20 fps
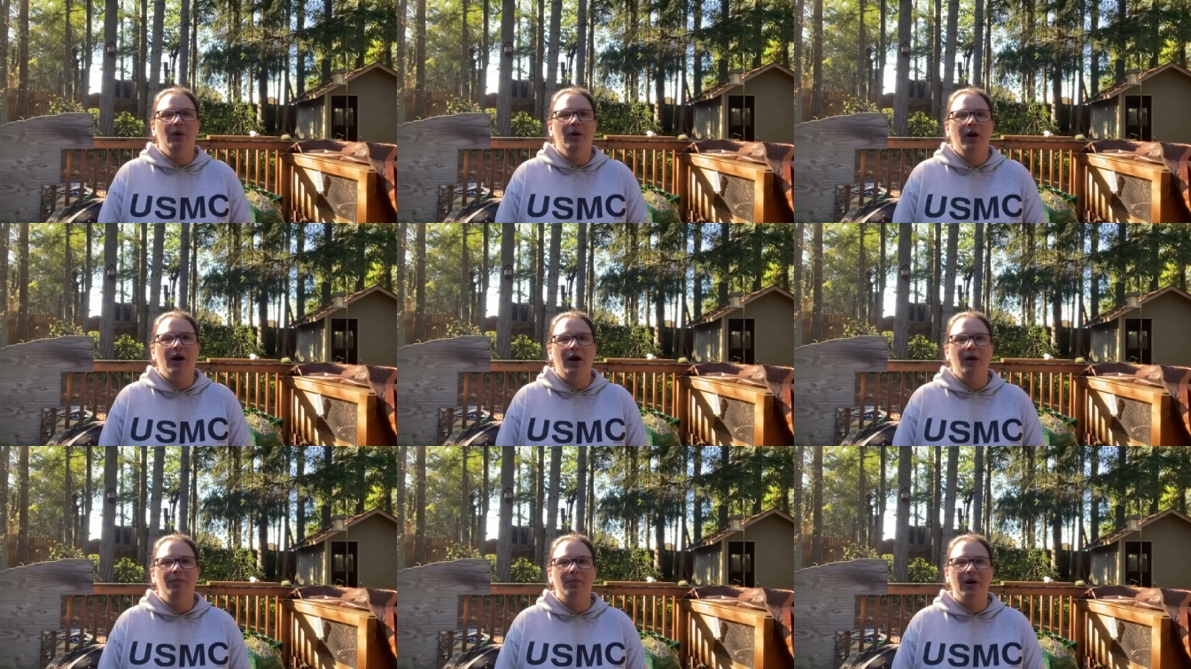
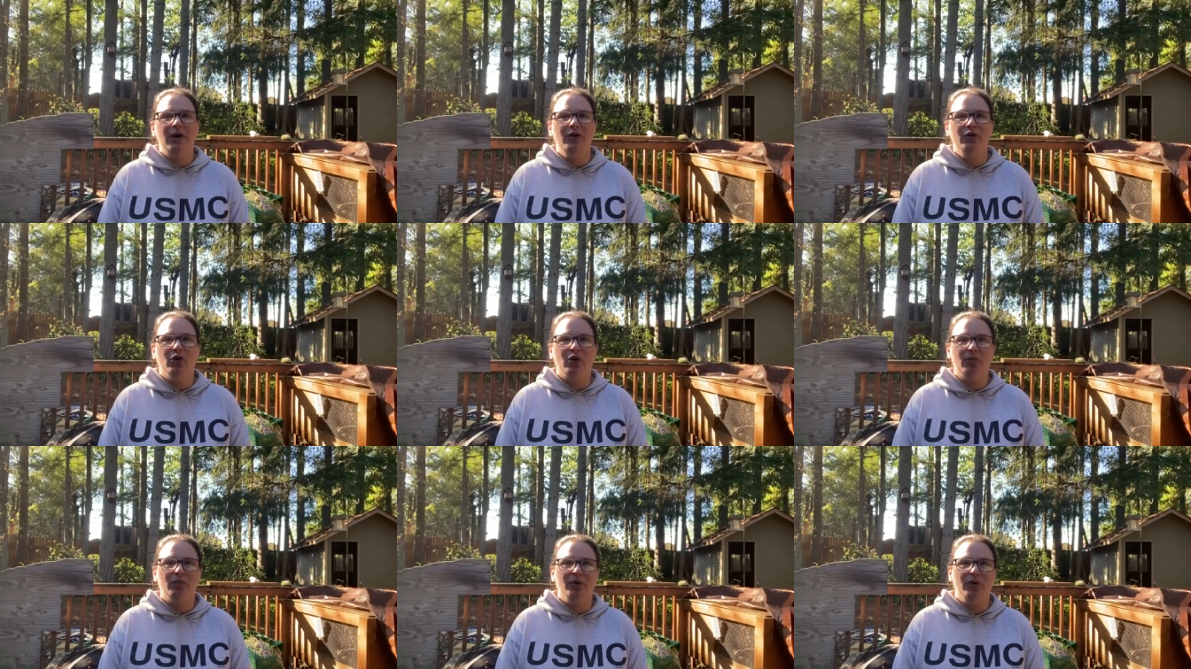on my
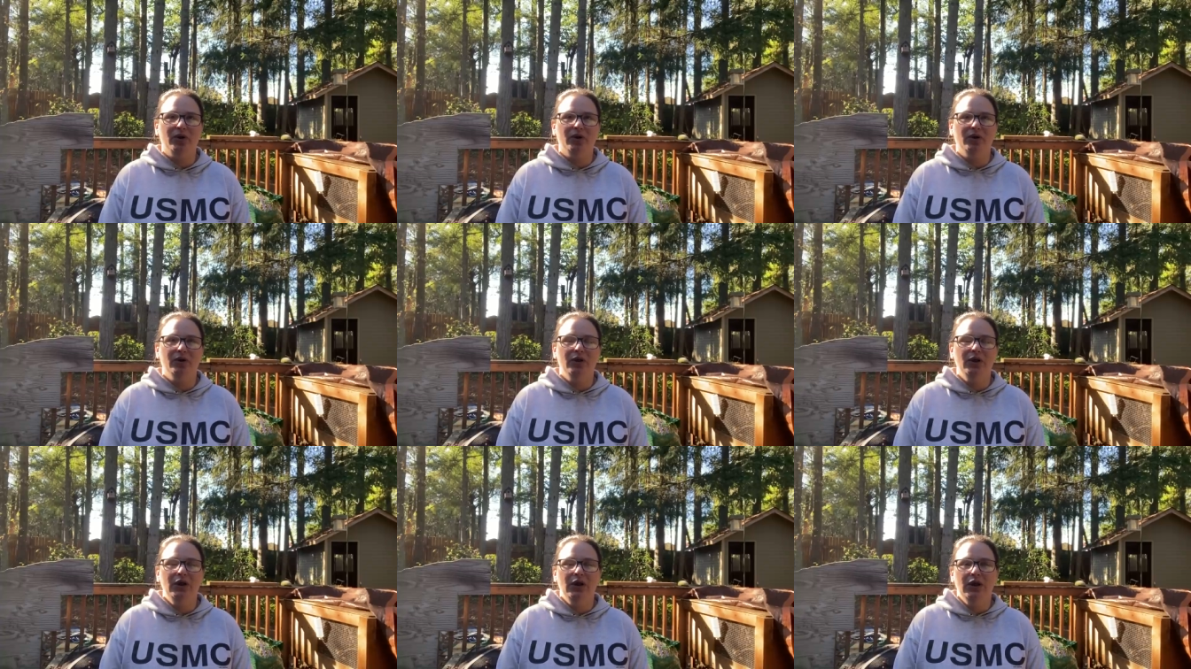
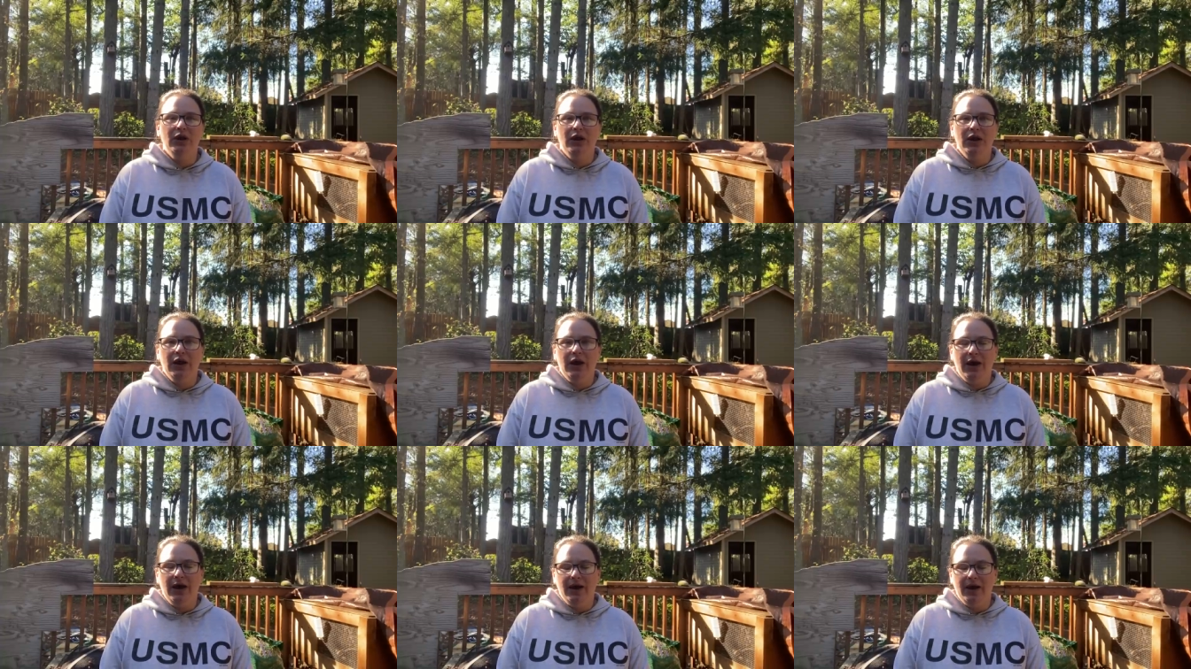normal
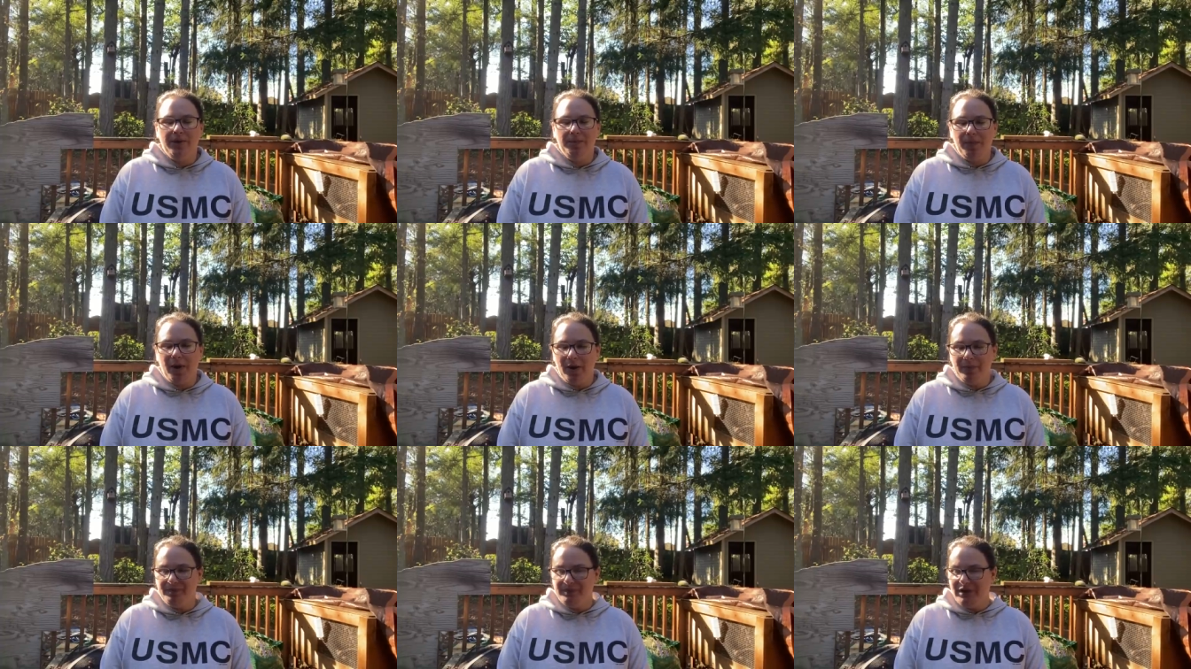um,
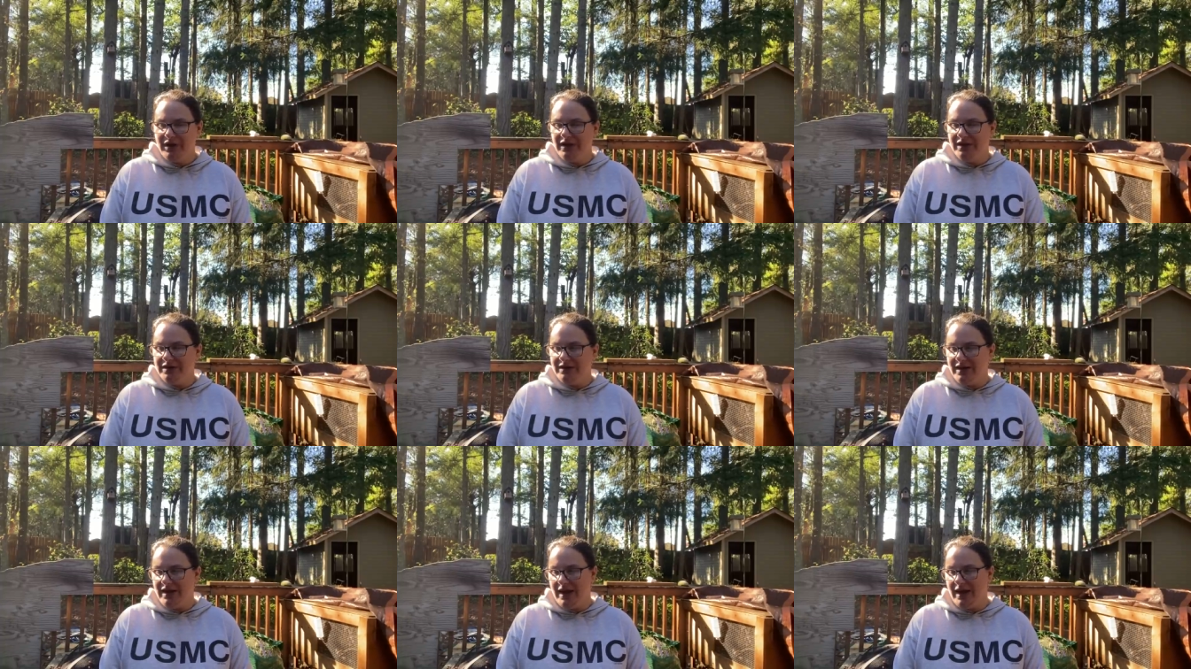
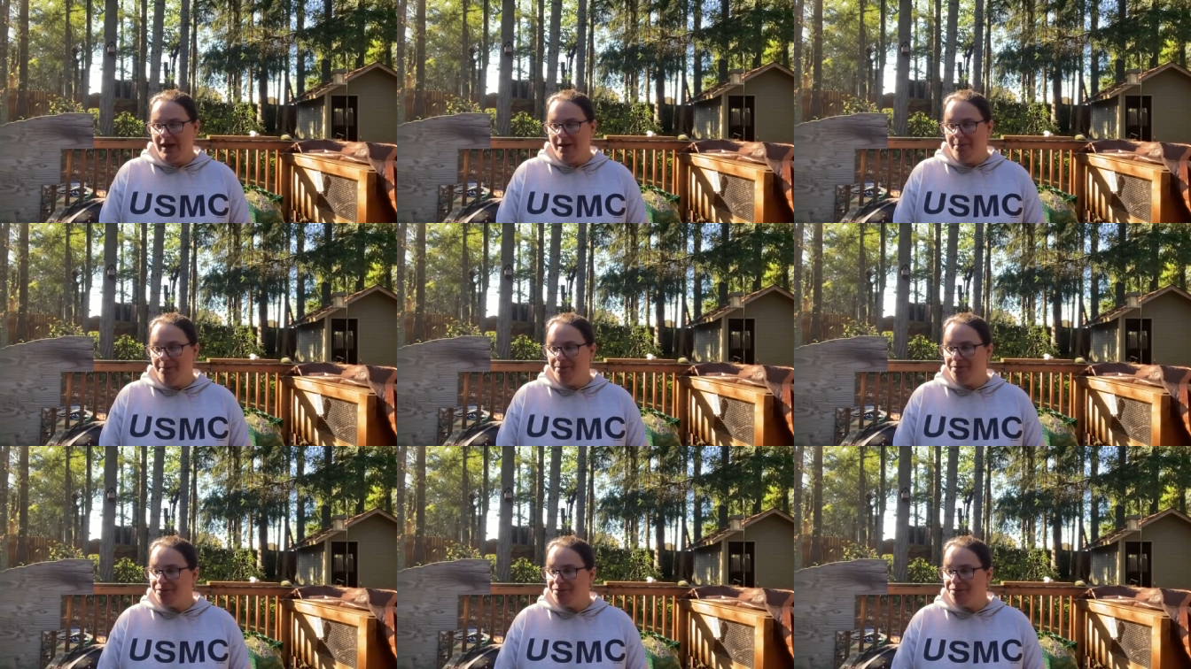update day.